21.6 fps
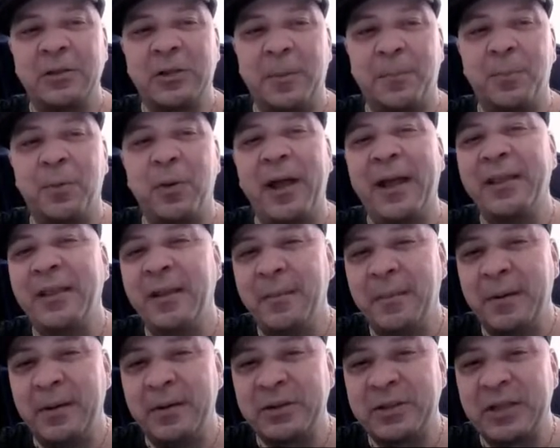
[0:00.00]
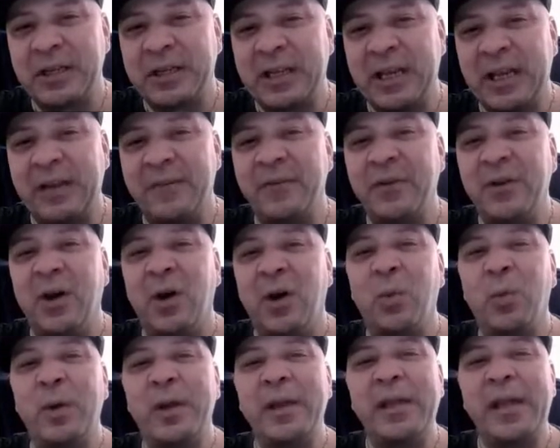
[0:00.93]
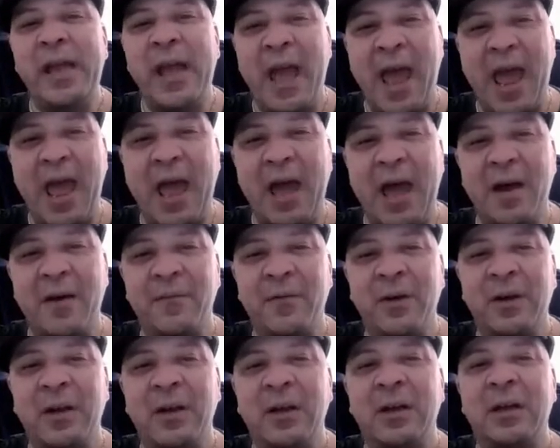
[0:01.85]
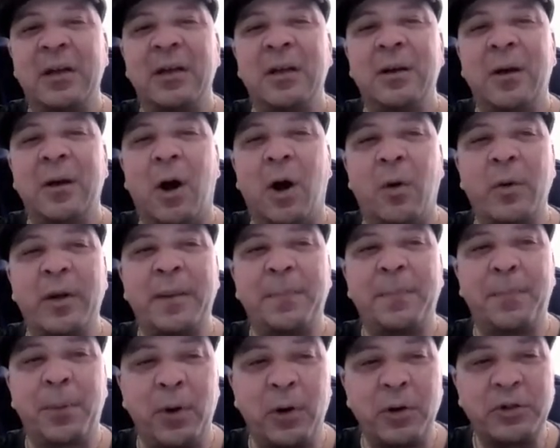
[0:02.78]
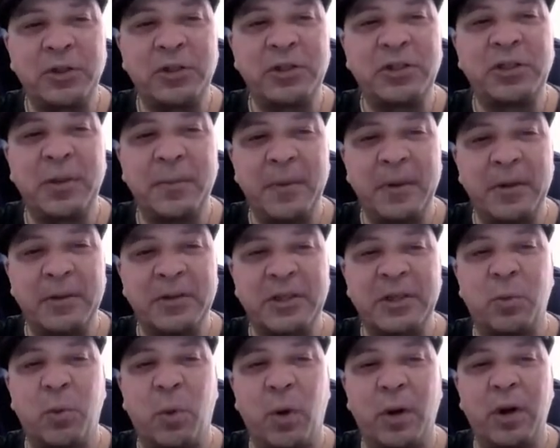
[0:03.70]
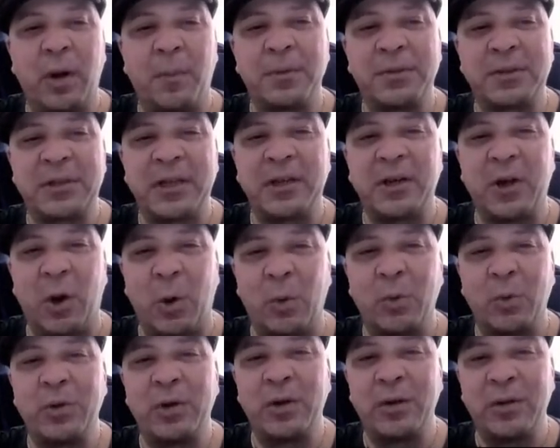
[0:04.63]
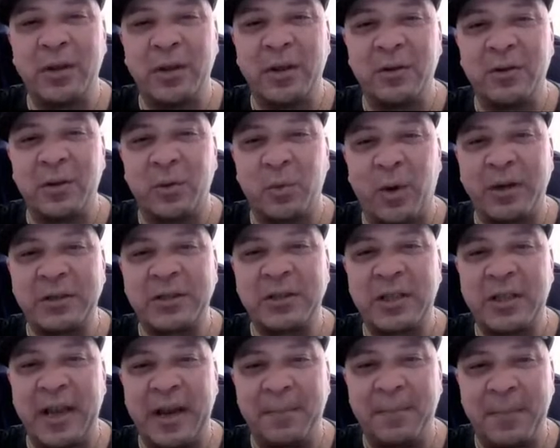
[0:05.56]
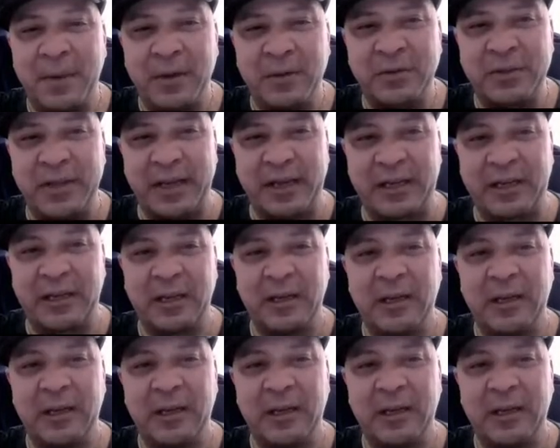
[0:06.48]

to play the music, even though we have already purchased the music, 100% own the rights to that music.